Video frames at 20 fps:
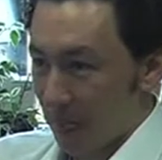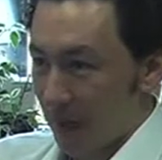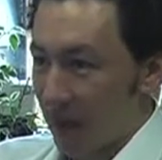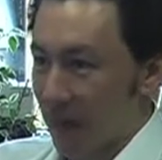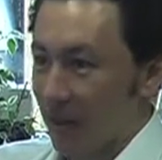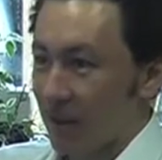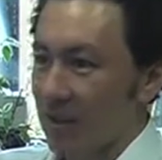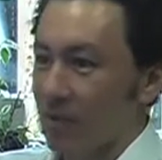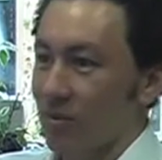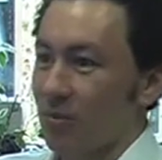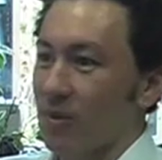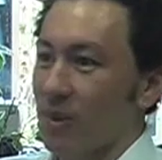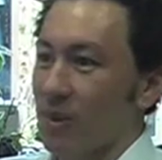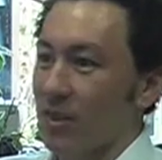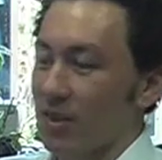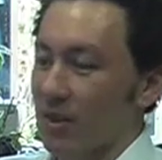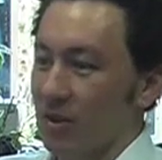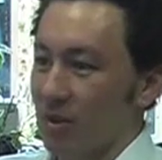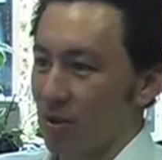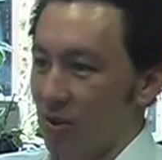And that's,
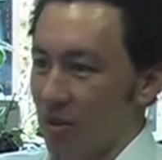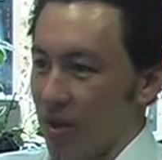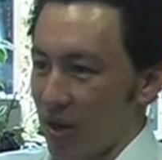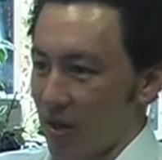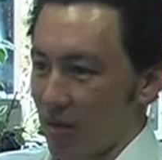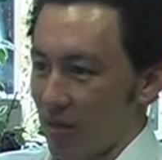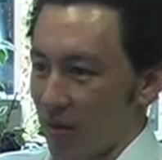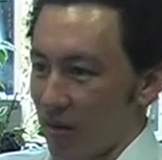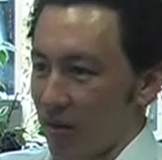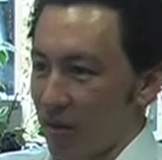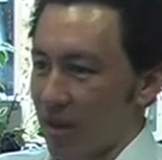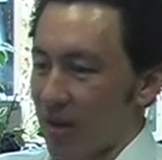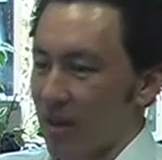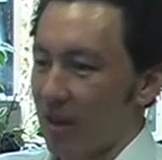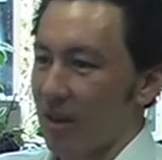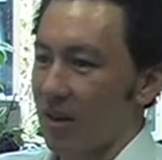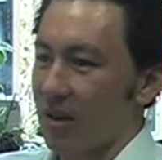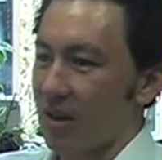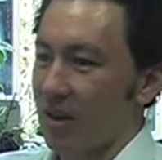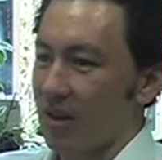that's its unique role. It
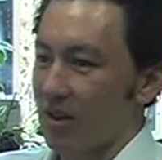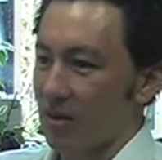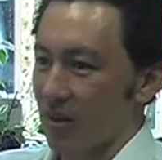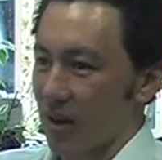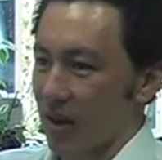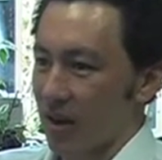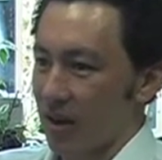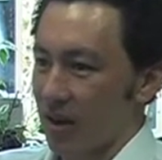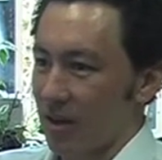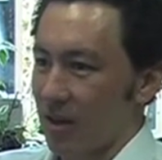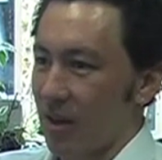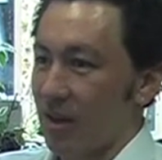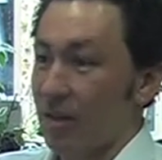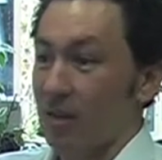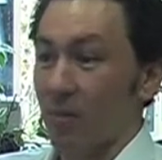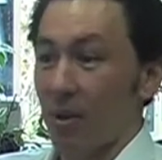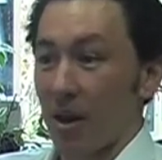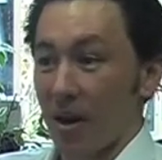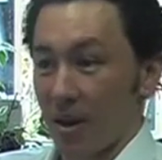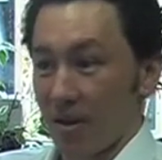can interact
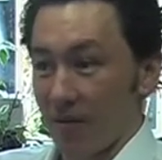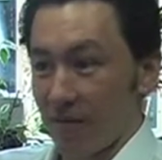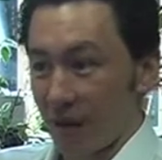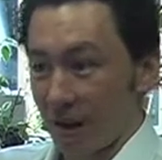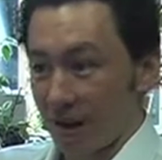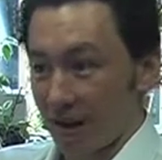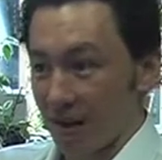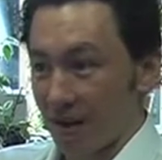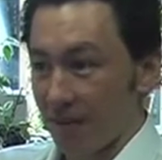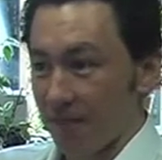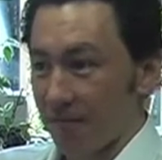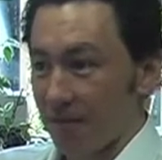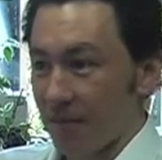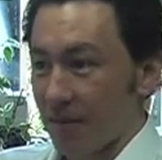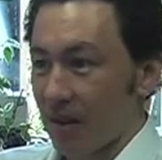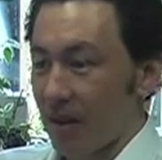as a pioneer factor.